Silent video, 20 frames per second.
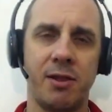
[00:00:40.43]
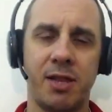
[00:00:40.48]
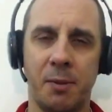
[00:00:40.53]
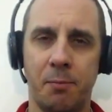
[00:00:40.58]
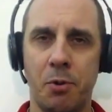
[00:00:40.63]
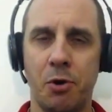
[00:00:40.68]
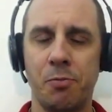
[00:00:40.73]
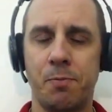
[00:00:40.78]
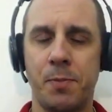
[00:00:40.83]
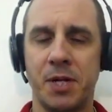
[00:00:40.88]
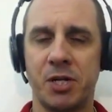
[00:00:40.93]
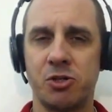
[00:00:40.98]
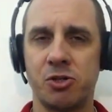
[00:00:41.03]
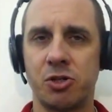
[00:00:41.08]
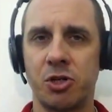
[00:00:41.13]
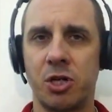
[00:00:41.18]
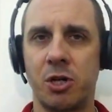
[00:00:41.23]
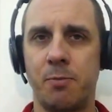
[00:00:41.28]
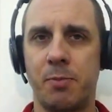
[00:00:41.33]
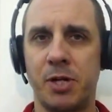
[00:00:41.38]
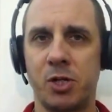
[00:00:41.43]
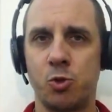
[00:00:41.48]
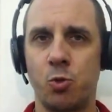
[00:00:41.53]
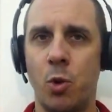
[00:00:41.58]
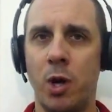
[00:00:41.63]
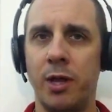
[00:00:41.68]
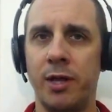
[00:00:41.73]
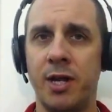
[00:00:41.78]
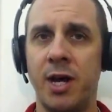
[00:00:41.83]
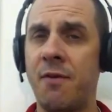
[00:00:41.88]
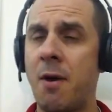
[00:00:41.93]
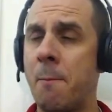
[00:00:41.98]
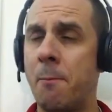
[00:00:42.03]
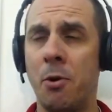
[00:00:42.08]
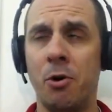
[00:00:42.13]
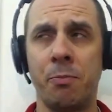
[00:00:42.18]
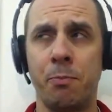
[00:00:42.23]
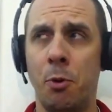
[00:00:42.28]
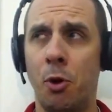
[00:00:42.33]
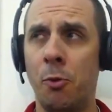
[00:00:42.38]
I think both pitchers are going to pitch well enough
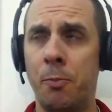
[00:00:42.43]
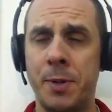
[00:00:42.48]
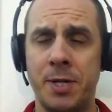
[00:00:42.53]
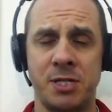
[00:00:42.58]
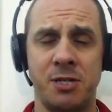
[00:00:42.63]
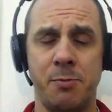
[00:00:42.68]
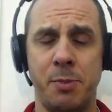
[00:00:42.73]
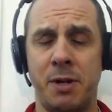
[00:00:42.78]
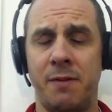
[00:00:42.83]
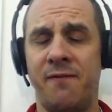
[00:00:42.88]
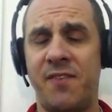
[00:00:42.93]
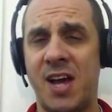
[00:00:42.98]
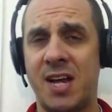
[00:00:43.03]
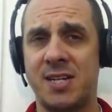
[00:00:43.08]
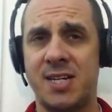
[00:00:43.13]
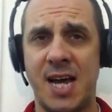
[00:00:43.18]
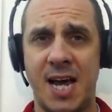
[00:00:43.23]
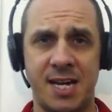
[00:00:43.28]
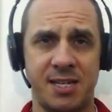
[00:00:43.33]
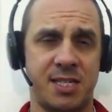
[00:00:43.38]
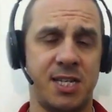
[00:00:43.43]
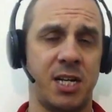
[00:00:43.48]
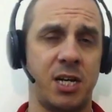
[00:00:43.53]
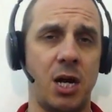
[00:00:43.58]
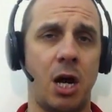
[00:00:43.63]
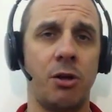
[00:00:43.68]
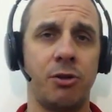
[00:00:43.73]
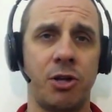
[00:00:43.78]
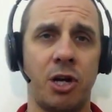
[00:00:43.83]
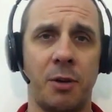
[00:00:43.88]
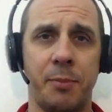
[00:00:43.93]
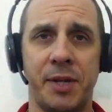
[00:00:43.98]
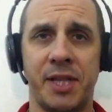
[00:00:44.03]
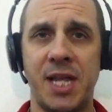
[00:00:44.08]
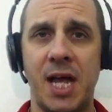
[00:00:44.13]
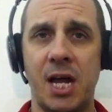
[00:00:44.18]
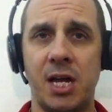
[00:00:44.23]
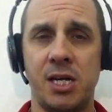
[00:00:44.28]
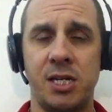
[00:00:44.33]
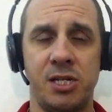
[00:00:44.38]
and both both bullpens have been fantastic. I'll talk
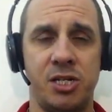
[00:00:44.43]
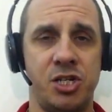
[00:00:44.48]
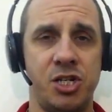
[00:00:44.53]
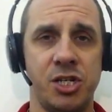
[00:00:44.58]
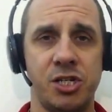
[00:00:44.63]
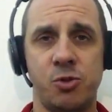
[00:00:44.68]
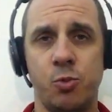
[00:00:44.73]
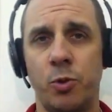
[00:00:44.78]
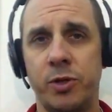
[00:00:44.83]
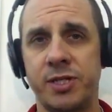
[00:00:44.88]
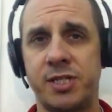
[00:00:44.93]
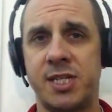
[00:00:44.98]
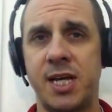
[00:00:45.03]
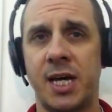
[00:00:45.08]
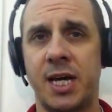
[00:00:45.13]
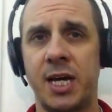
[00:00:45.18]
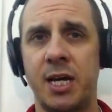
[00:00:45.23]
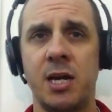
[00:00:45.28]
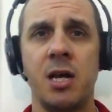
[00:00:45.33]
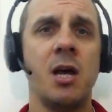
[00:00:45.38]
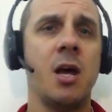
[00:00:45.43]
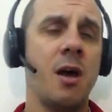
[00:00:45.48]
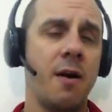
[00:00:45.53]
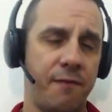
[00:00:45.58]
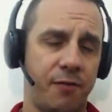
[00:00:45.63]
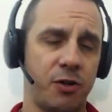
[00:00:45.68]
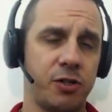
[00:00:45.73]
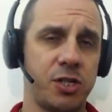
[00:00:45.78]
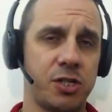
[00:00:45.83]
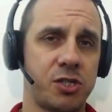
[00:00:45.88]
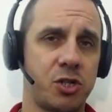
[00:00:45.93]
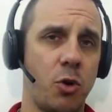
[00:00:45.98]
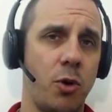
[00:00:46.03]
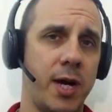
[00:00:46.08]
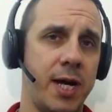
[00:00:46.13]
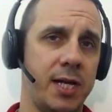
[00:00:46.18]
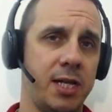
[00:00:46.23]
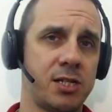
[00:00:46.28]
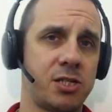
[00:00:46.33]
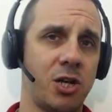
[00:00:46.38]
about that in just one second. First, let's
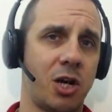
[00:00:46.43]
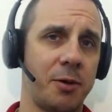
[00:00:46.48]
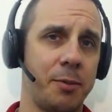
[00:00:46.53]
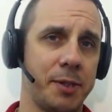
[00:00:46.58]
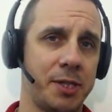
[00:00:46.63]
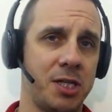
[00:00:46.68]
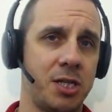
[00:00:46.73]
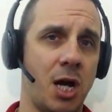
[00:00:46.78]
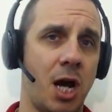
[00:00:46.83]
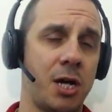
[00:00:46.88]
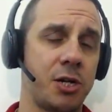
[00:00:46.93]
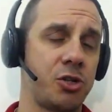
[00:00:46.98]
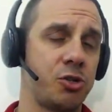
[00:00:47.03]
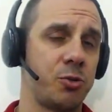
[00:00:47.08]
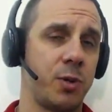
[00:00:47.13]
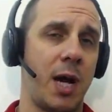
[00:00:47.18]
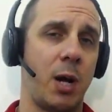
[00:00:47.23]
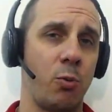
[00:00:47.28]
go ahead. Let's talk about the Dodgers.